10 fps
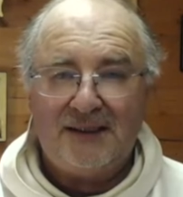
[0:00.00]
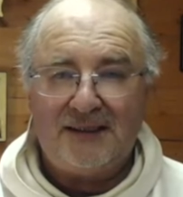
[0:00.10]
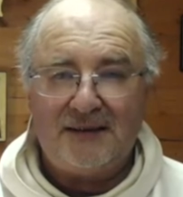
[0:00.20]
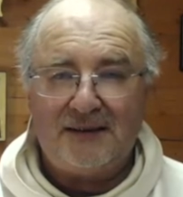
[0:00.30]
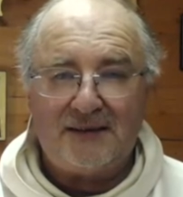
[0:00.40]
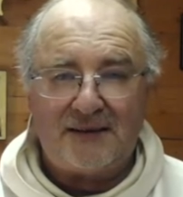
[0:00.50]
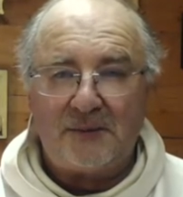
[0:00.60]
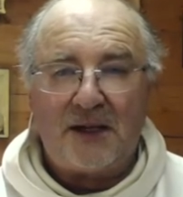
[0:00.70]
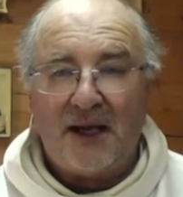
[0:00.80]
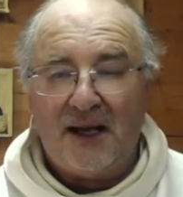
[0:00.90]
uh,
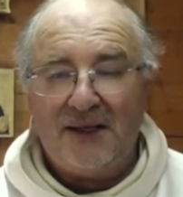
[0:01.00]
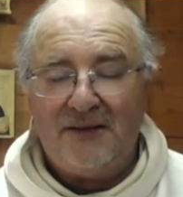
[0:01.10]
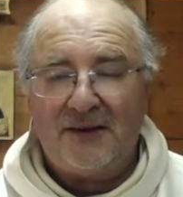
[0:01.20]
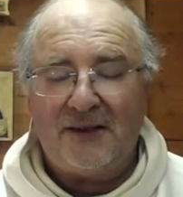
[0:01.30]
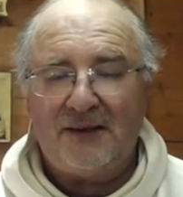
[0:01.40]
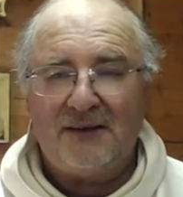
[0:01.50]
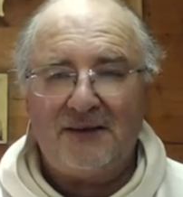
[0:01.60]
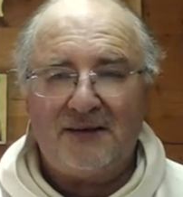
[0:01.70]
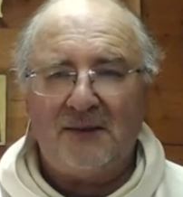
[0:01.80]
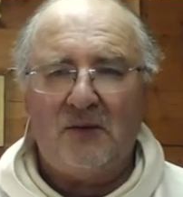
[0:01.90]
some kinder,
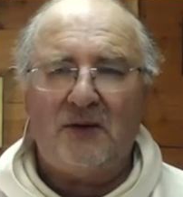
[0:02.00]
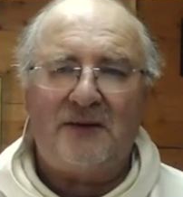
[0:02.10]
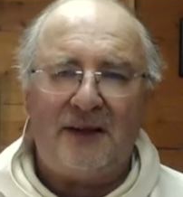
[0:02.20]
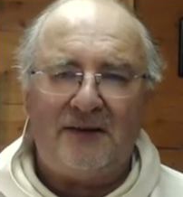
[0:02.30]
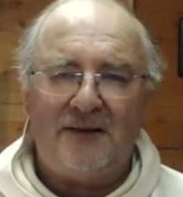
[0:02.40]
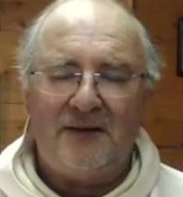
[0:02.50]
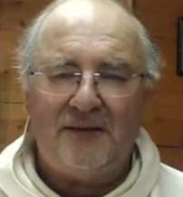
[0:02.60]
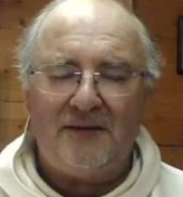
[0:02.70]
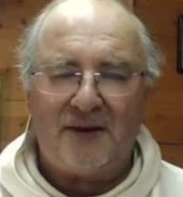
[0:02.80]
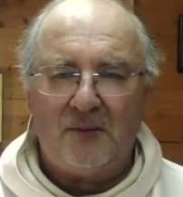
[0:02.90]
some more
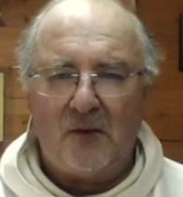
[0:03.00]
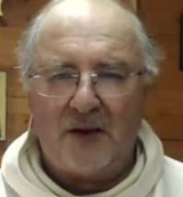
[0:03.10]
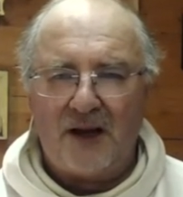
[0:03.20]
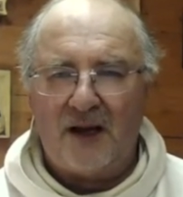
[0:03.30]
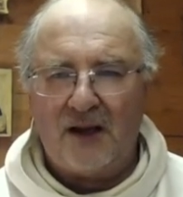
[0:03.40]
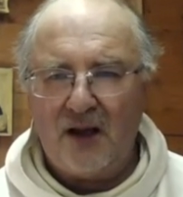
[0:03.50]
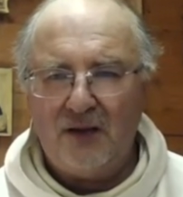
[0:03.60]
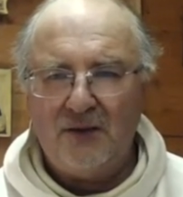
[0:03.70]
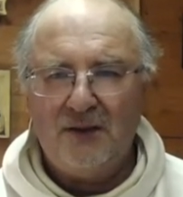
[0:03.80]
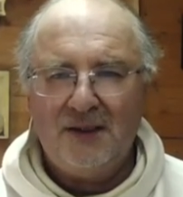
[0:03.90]
sensitive, some more gung
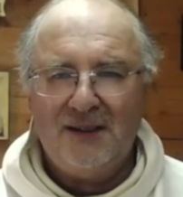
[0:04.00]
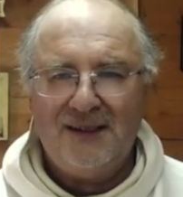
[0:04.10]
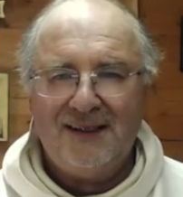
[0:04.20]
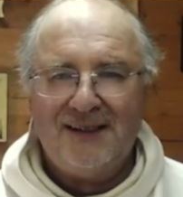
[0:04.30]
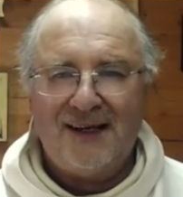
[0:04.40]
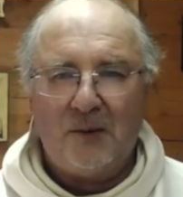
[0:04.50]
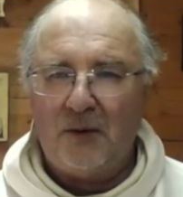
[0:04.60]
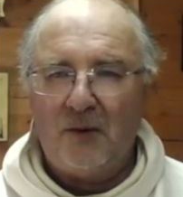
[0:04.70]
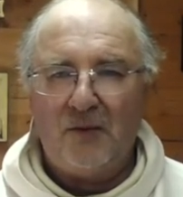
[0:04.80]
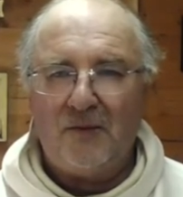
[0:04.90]
ho.
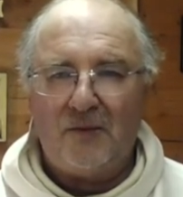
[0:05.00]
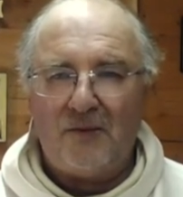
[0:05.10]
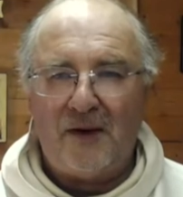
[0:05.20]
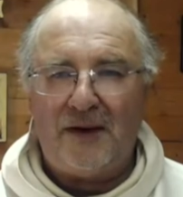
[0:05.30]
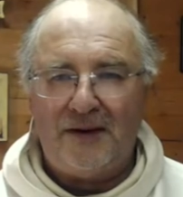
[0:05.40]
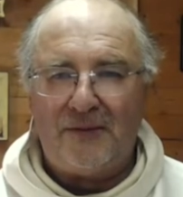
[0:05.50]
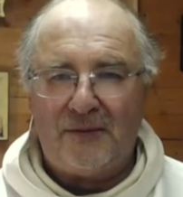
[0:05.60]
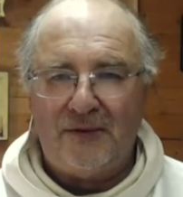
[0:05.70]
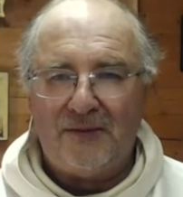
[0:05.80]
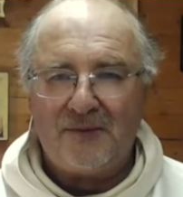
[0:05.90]
We're all very
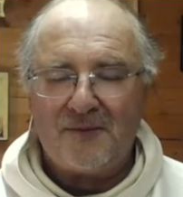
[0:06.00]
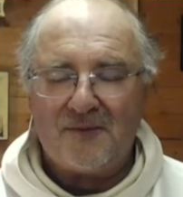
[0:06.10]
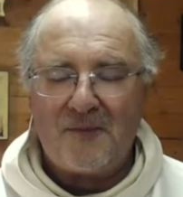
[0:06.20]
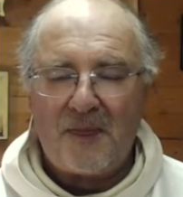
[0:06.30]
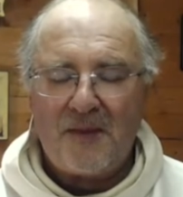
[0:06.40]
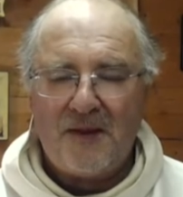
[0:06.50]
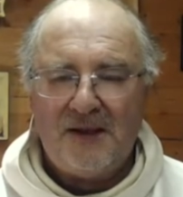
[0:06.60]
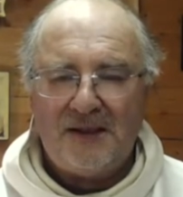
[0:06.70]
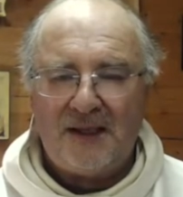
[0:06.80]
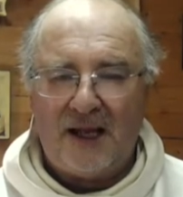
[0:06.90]
different.
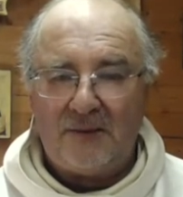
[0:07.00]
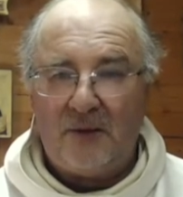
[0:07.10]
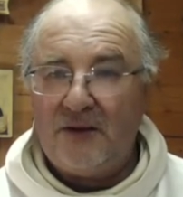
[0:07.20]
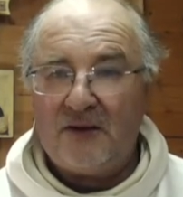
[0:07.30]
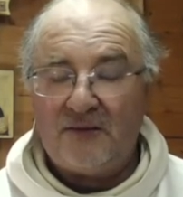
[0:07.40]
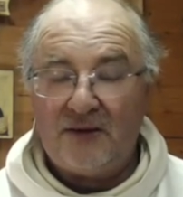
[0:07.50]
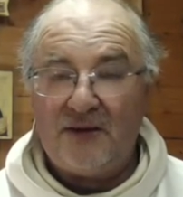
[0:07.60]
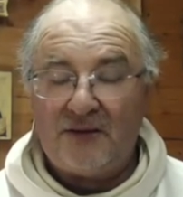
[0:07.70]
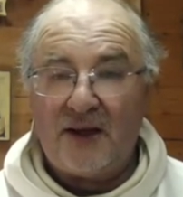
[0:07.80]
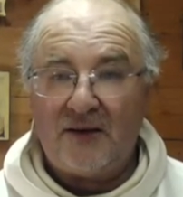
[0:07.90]
And with each of us,
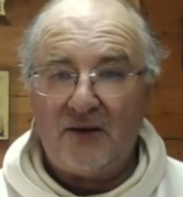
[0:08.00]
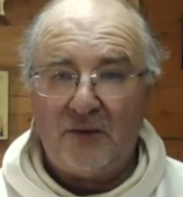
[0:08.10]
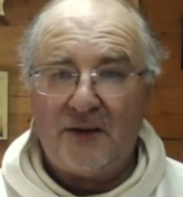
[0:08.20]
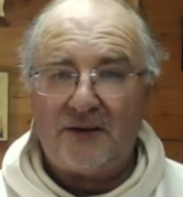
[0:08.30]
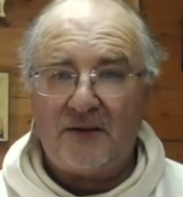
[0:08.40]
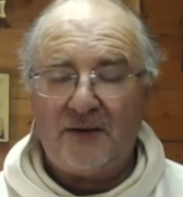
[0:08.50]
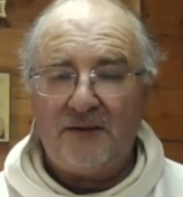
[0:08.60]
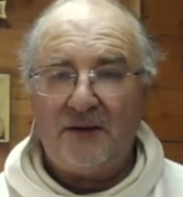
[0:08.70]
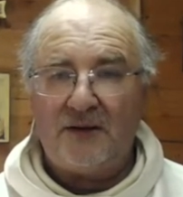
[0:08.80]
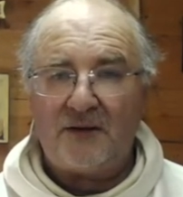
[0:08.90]
he's taken a risk of
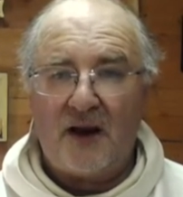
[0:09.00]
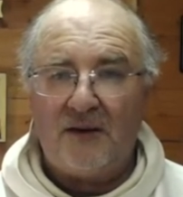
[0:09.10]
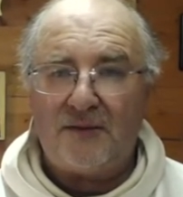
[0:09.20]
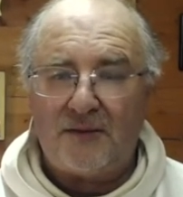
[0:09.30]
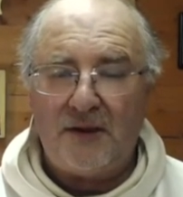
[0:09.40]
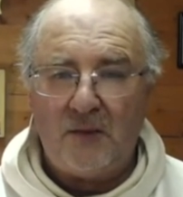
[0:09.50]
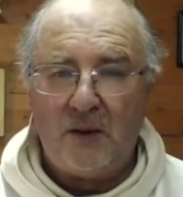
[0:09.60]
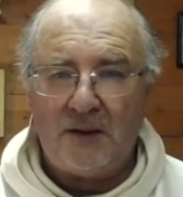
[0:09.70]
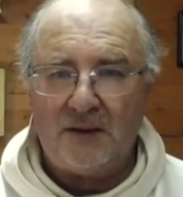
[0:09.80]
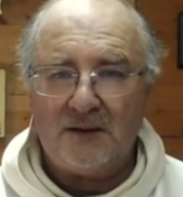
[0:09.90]
giving us our free
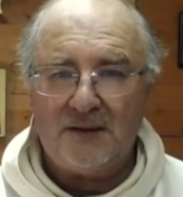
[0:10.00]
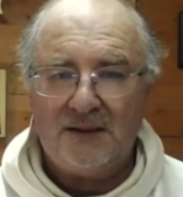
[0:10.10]
will.